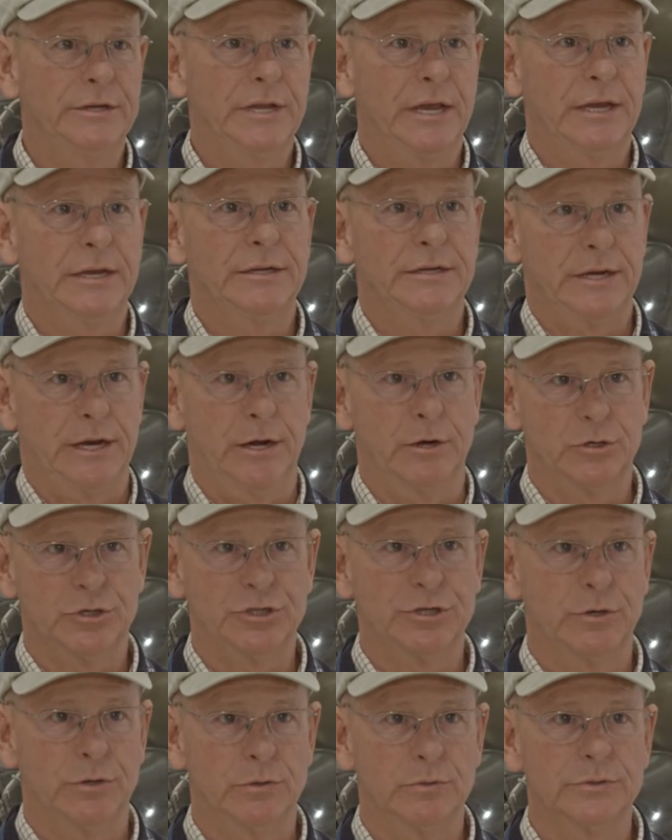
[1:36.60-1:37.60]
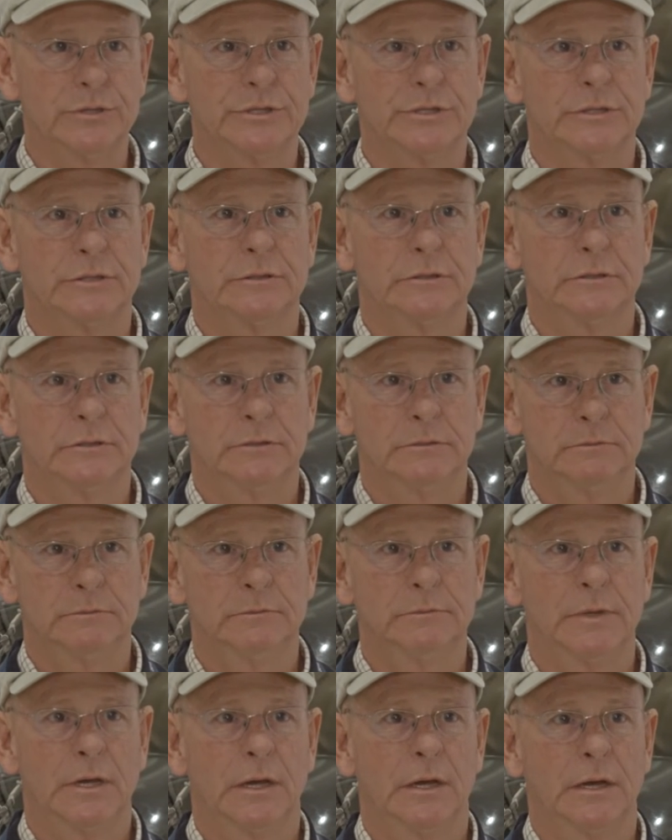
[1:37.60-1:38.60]
take it to air shows and
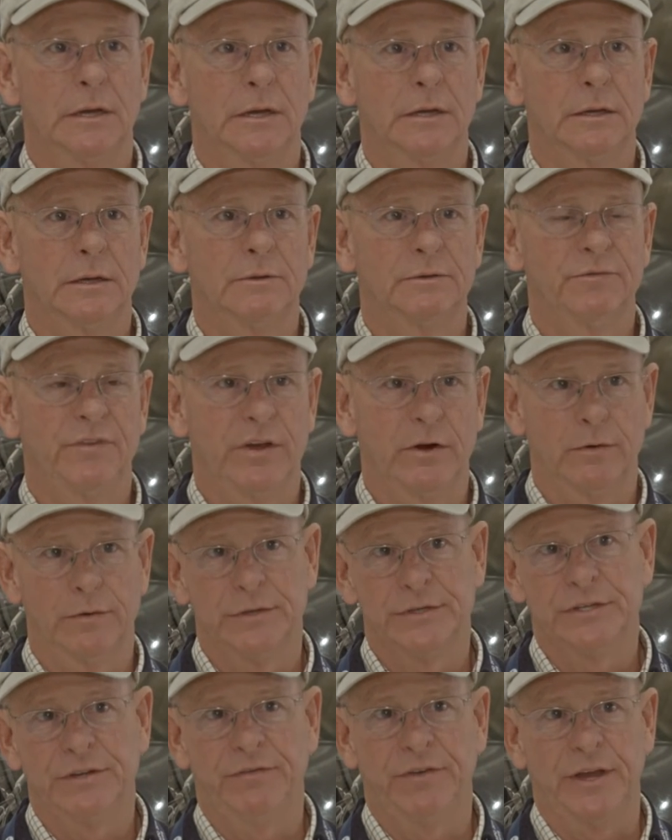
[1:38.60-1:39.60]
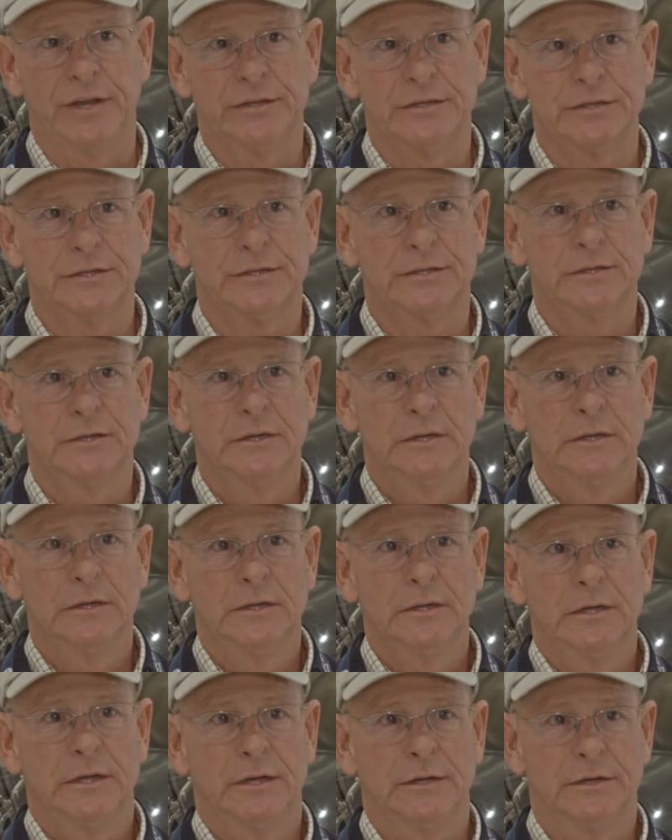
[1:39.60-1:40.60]
uh, veterans events
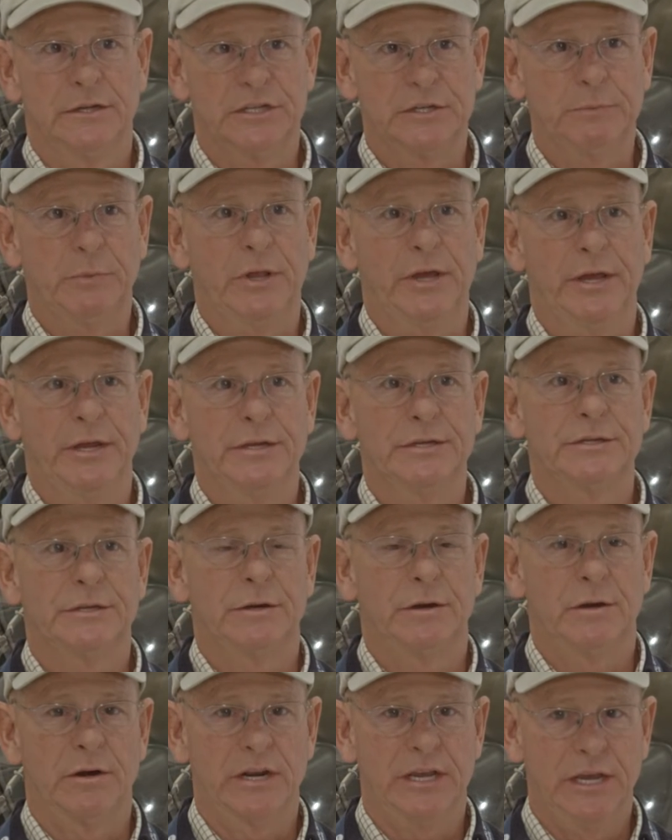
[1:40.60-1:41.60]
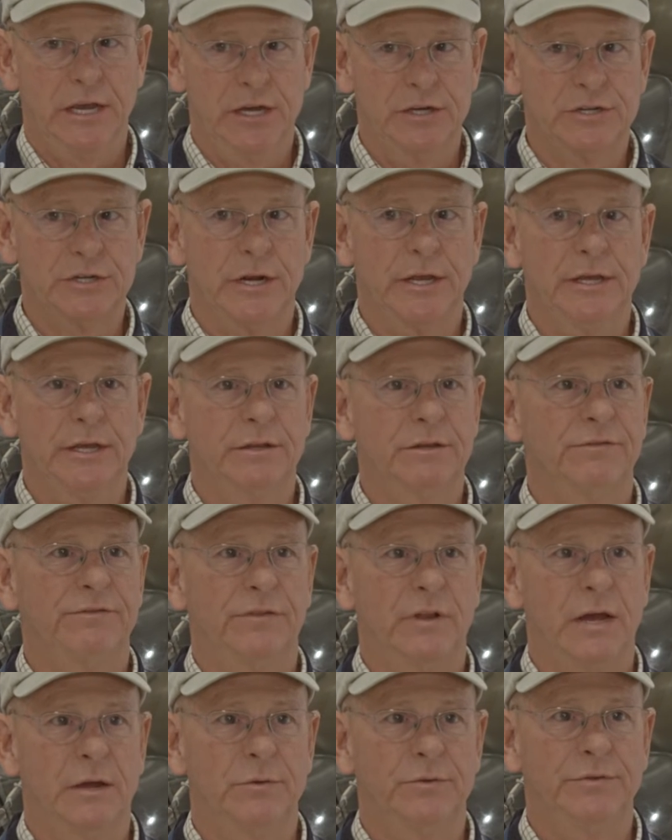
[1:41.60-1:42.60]
and displays. And on occasion, I get to
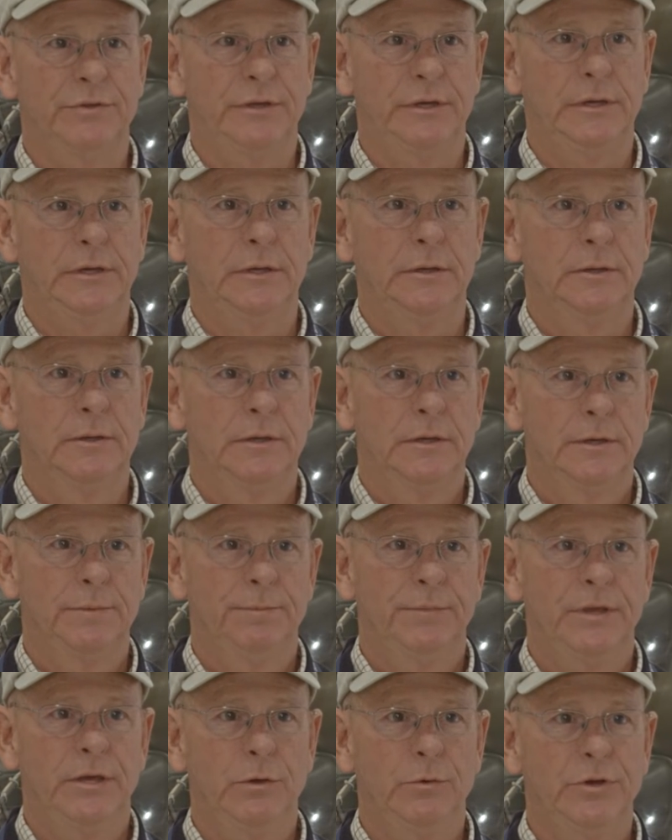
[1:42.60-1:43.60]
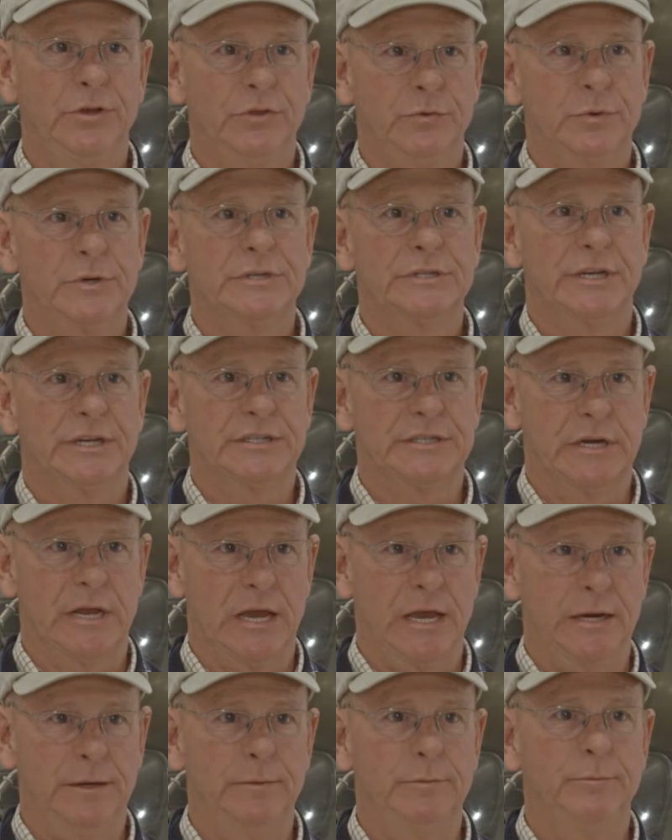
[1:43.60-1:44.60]
fly with the Kiwi
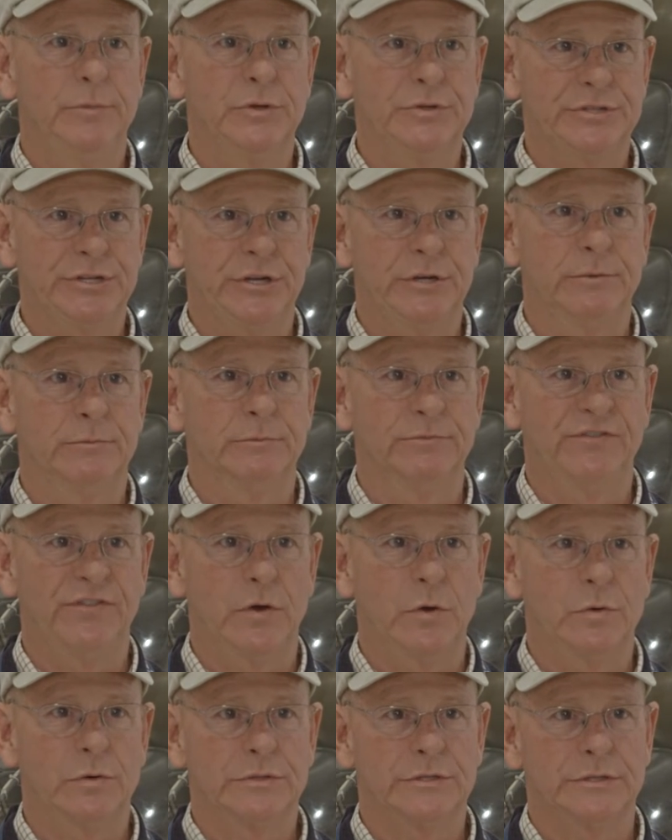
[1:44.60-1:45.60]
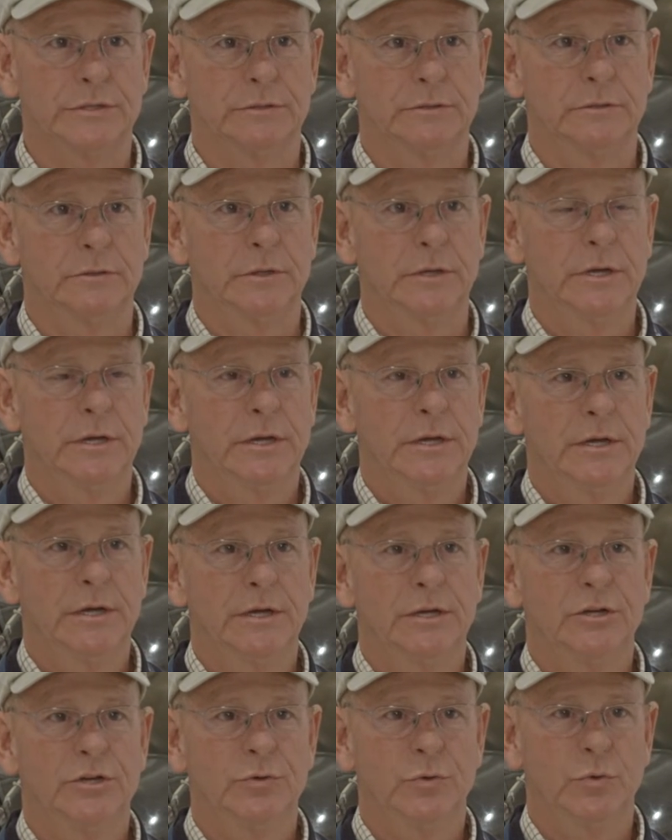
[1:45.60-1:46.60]
369 museum folks and
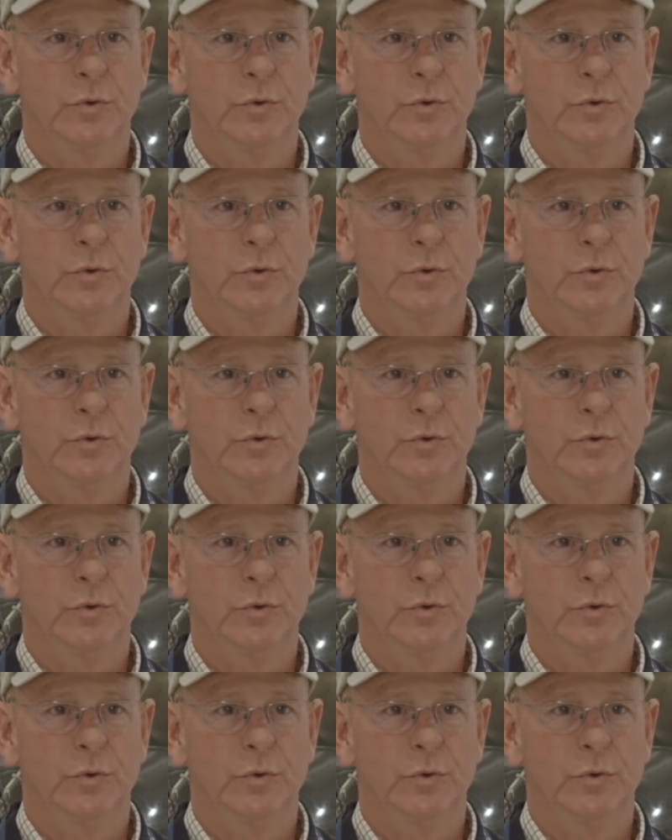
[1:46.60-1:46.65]
do